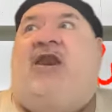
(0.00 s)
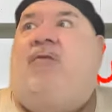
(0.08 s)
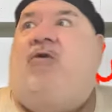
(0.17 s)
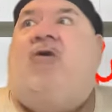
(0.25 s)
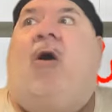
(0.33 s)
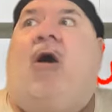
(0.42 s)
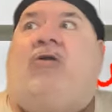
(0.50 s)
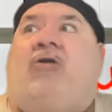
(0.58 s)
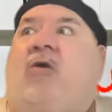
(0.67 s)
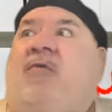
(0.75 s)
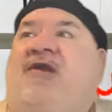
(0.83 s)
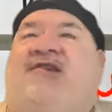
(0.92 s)
him or talked
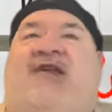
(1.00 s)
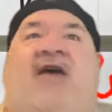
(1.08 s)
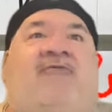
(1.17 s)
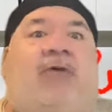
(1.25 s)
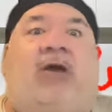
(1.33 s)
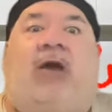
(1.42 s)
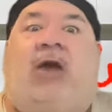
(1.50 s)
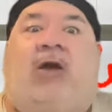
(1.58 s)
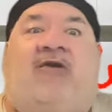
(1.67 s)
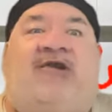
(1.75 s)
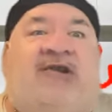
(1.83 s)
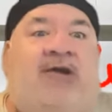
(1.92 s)
to him in several
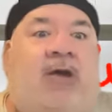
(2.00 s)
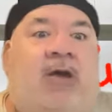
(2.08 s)
years,